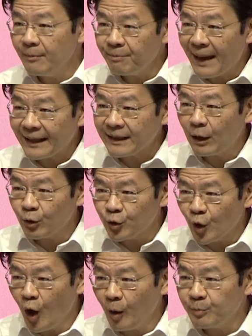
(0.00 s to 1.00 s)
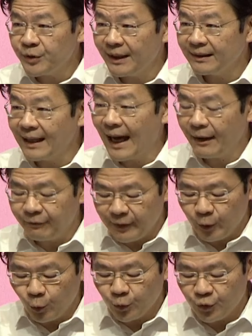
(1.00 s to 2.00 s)
impact our jobs and
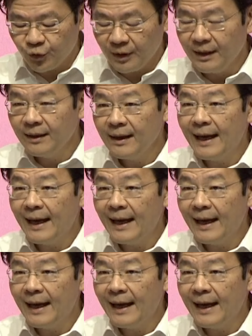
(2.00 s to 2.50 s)
livelihoods.